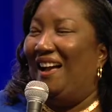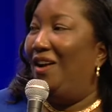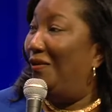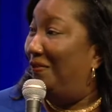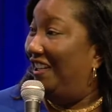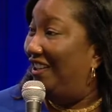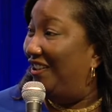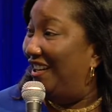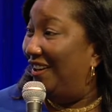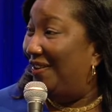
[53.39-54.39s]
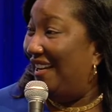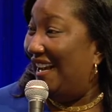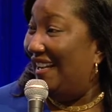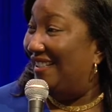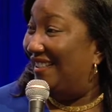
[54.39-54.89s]
Hopefully you're not going to
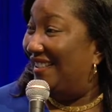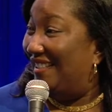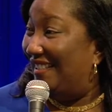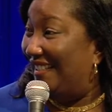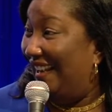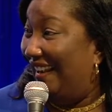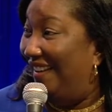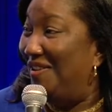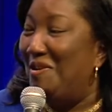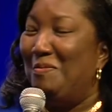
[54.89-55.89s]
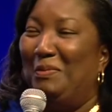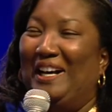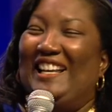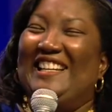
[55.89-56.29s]
ask us to sing. No. But